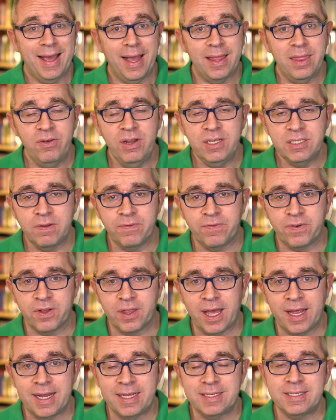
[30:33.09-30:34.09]
And the reason for
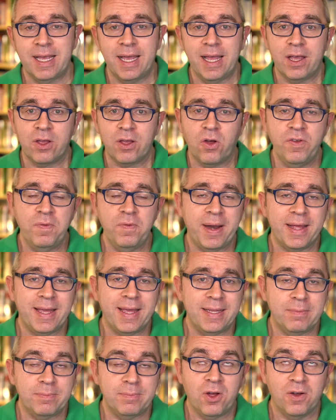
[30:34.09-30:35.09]
that is Coffee
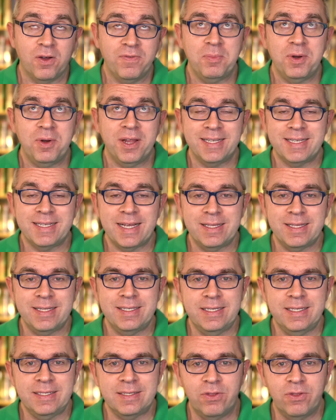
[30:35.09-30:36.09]
Break Italian
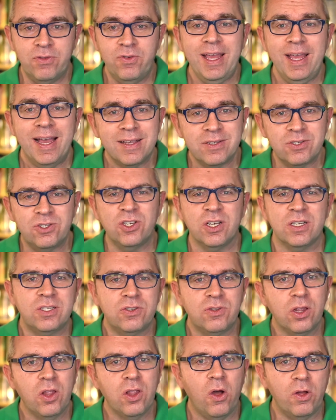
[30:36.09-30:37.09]
Season 3 has
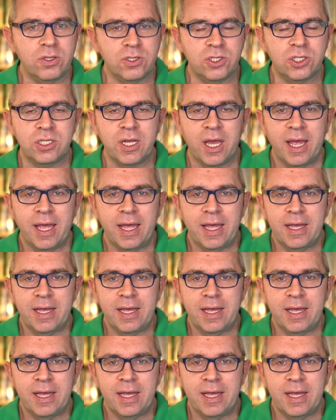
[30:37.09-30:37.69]
just launched.